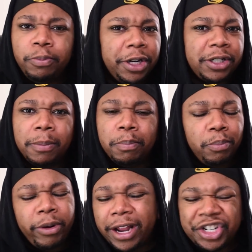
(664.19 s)
just a
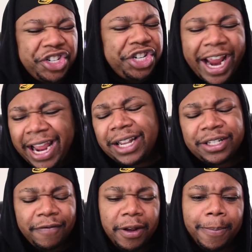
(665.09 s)
branch
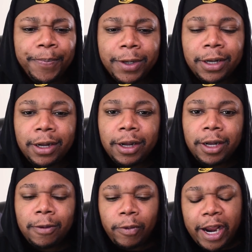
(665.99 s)
chains of them,
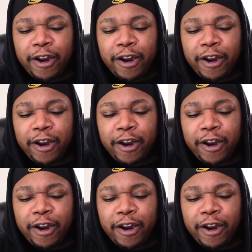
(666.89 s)
right?